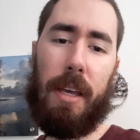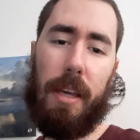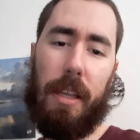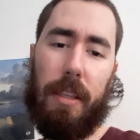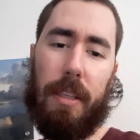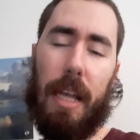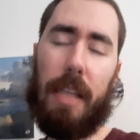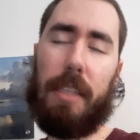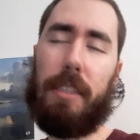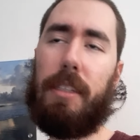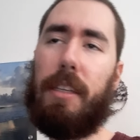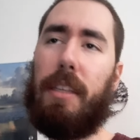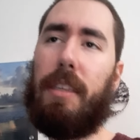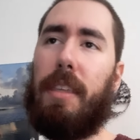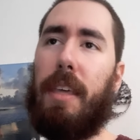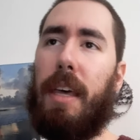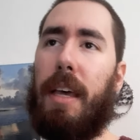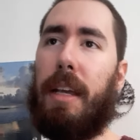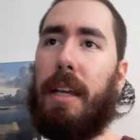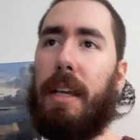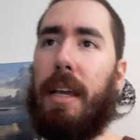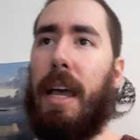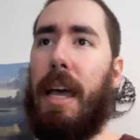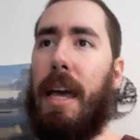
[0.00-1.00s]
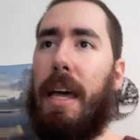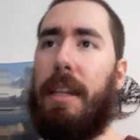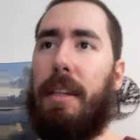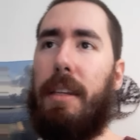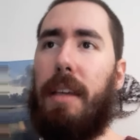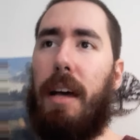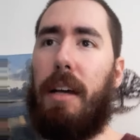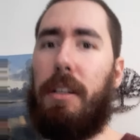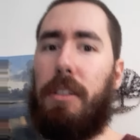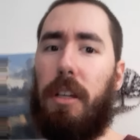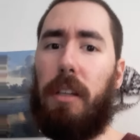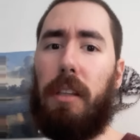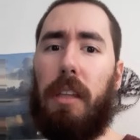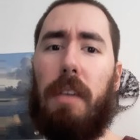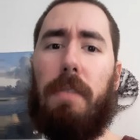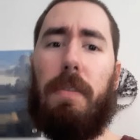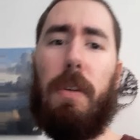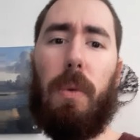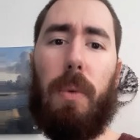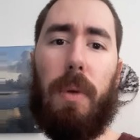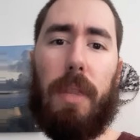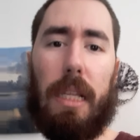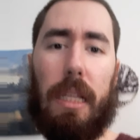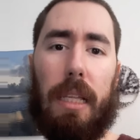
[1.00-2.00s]
That's the thing. And to leave
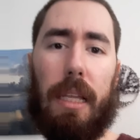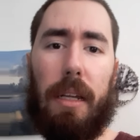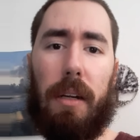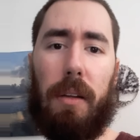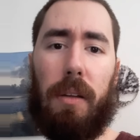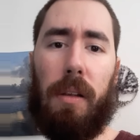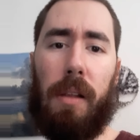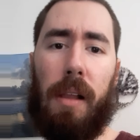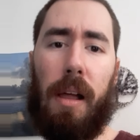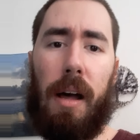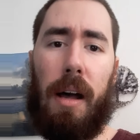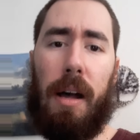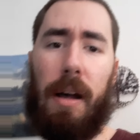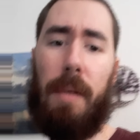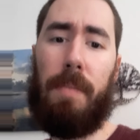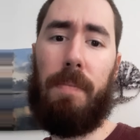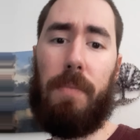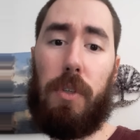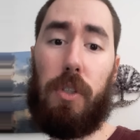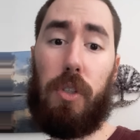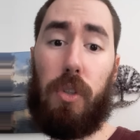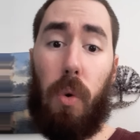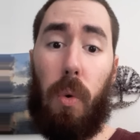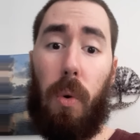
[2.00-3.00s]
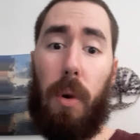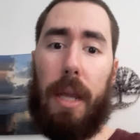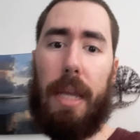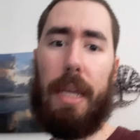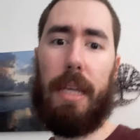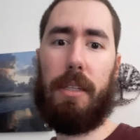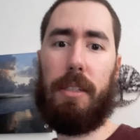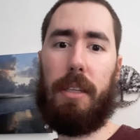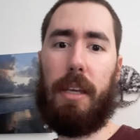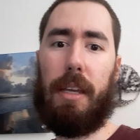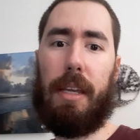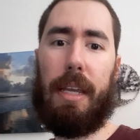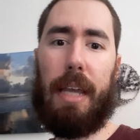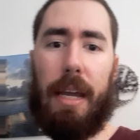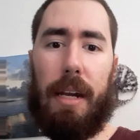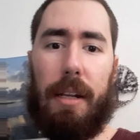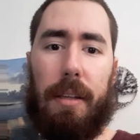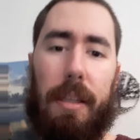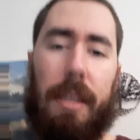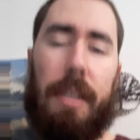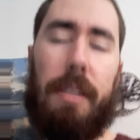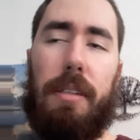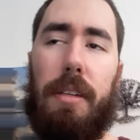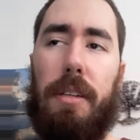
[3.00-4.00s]
you with a little story, as I kind
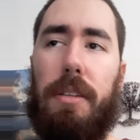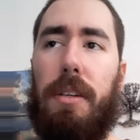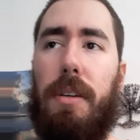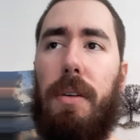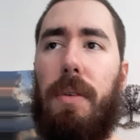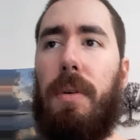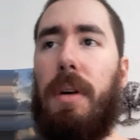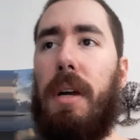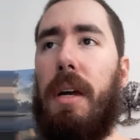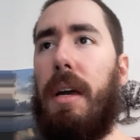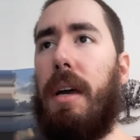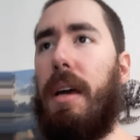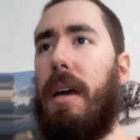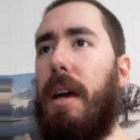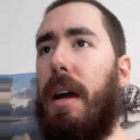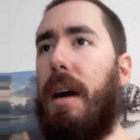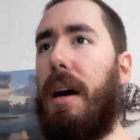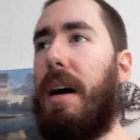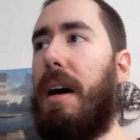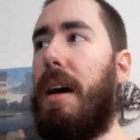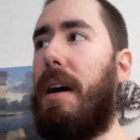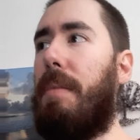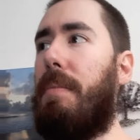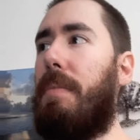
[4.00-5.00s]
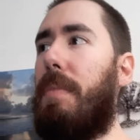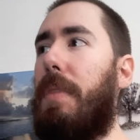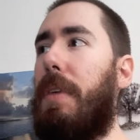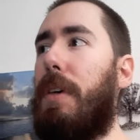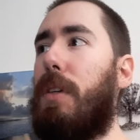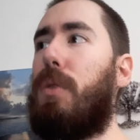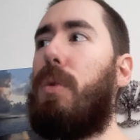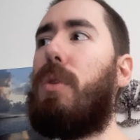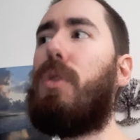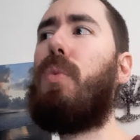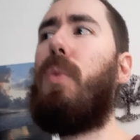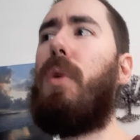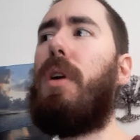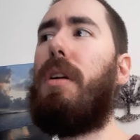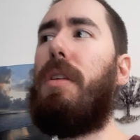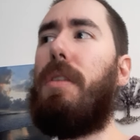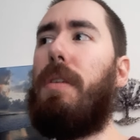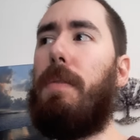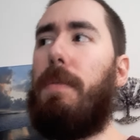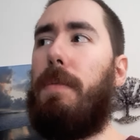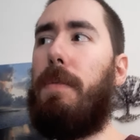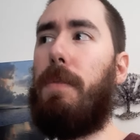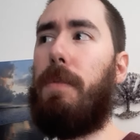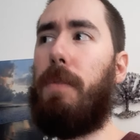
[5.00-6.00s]
of like to do. This was one of
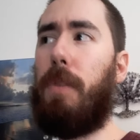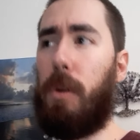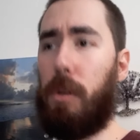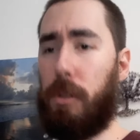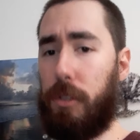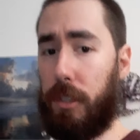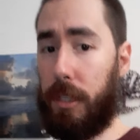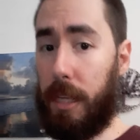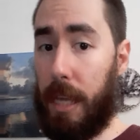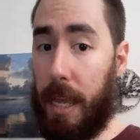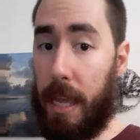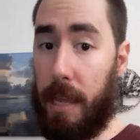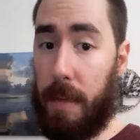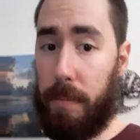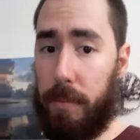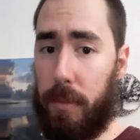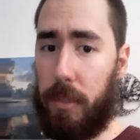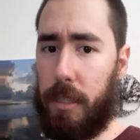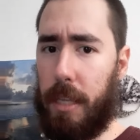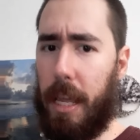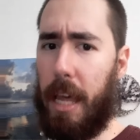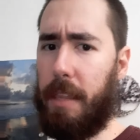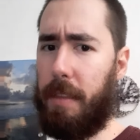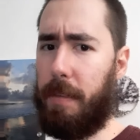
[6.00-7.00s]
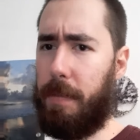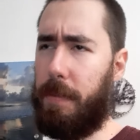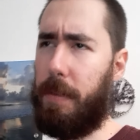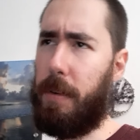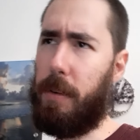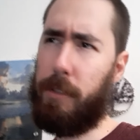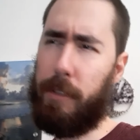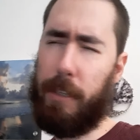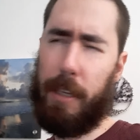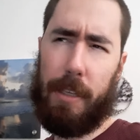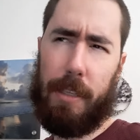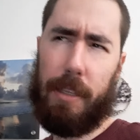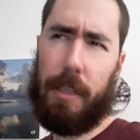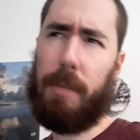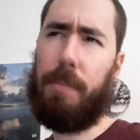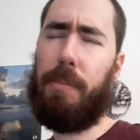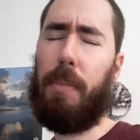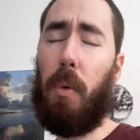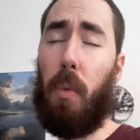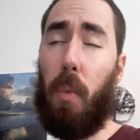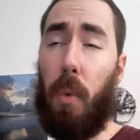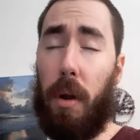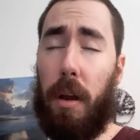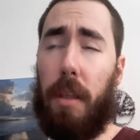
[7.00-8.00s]
the first games, not the first, I think,
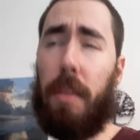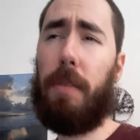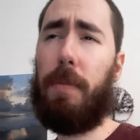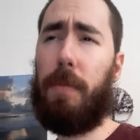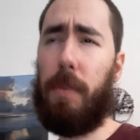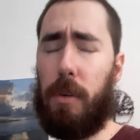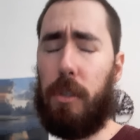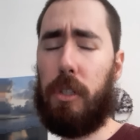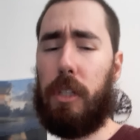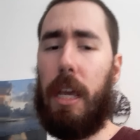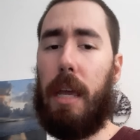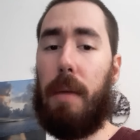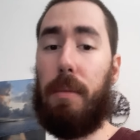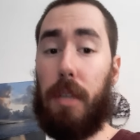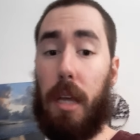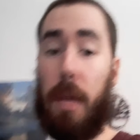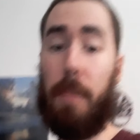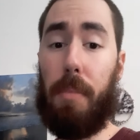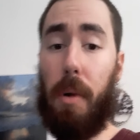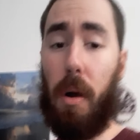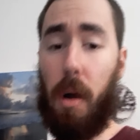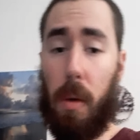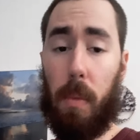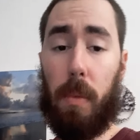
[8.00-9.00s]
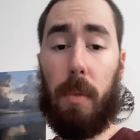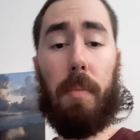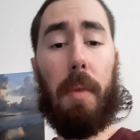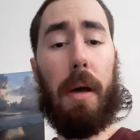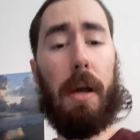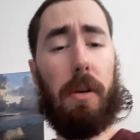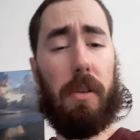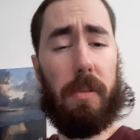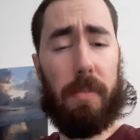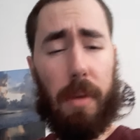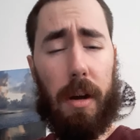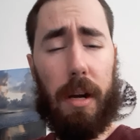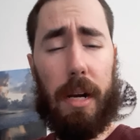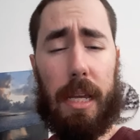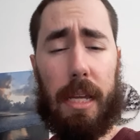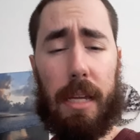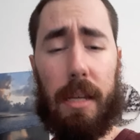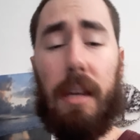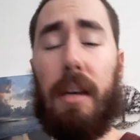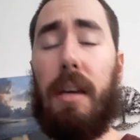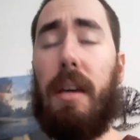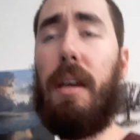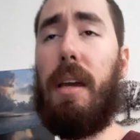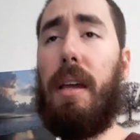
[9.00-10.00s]
but one of the first games I bought with my own money.
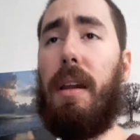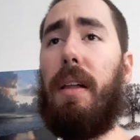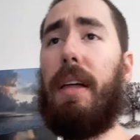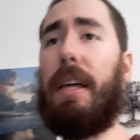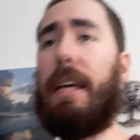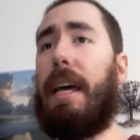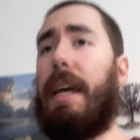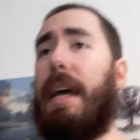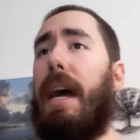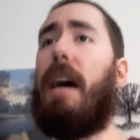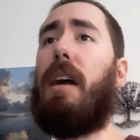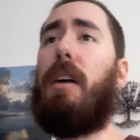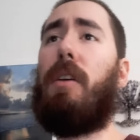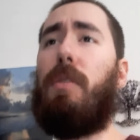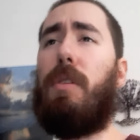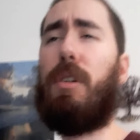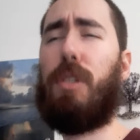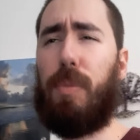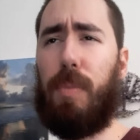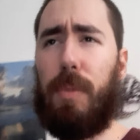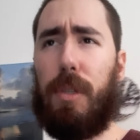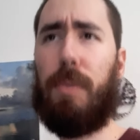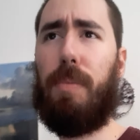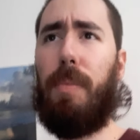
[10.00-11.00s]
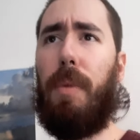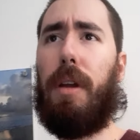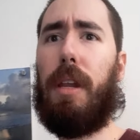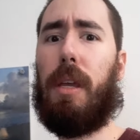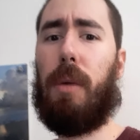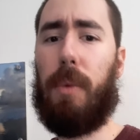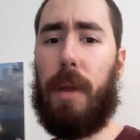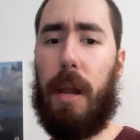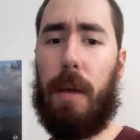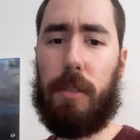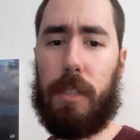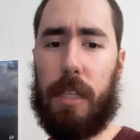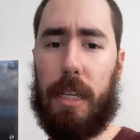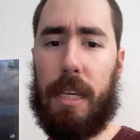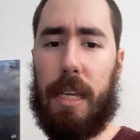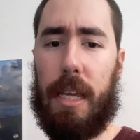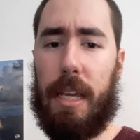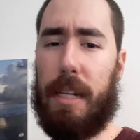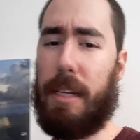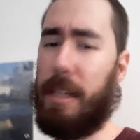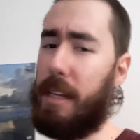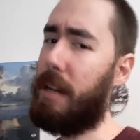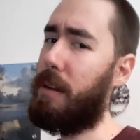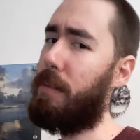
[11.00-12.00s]
Like I got Christmas money when I was a
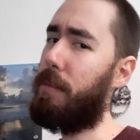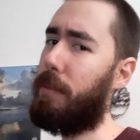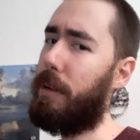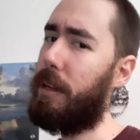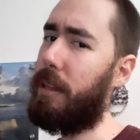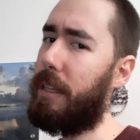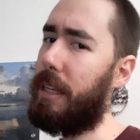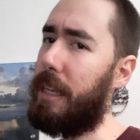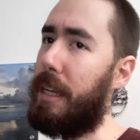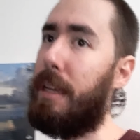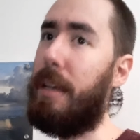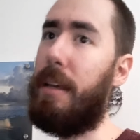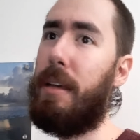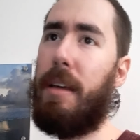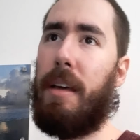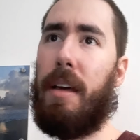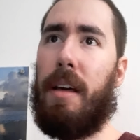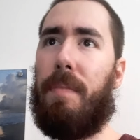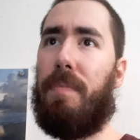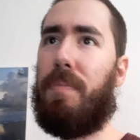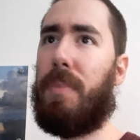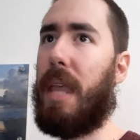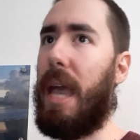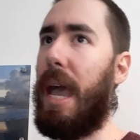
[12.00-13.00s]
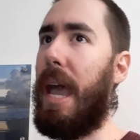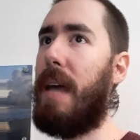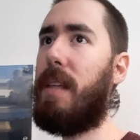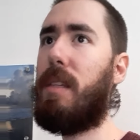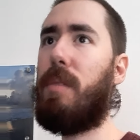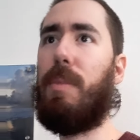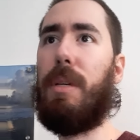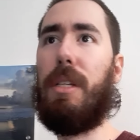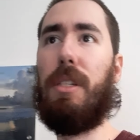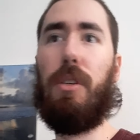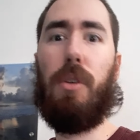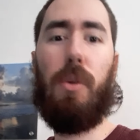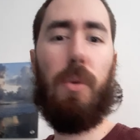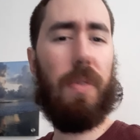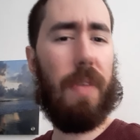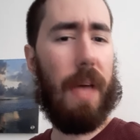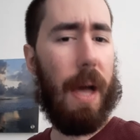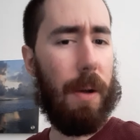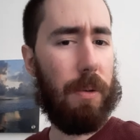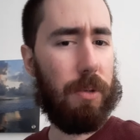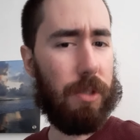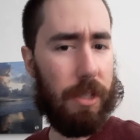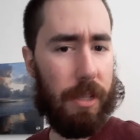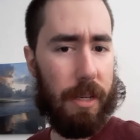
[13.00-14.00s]
kid, and it had to be
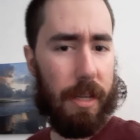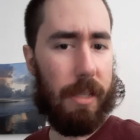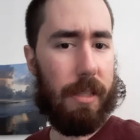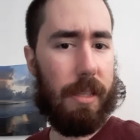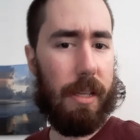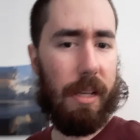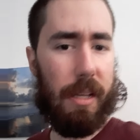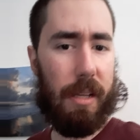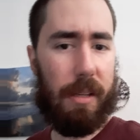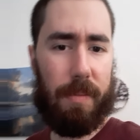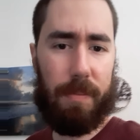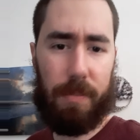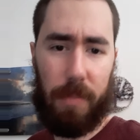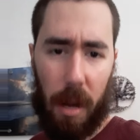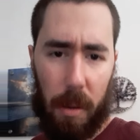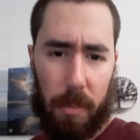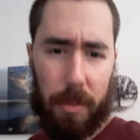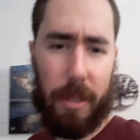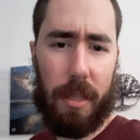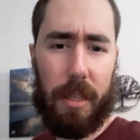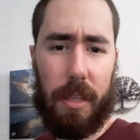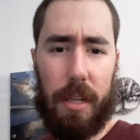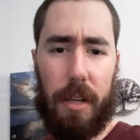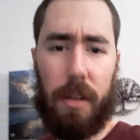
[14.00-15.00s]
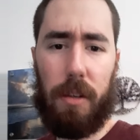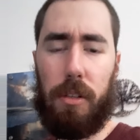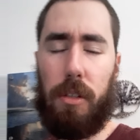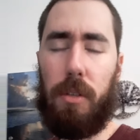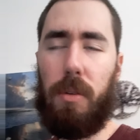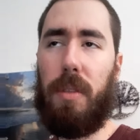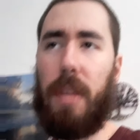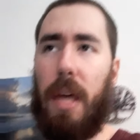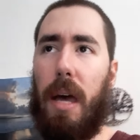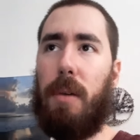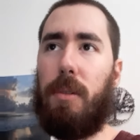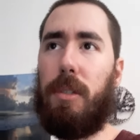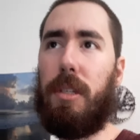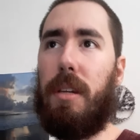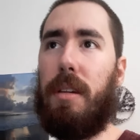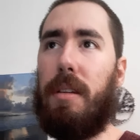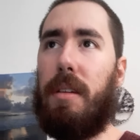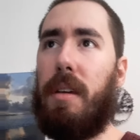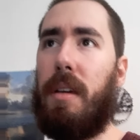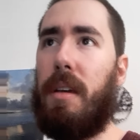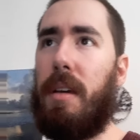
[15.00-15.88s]
2000, I think, probably the year 2000.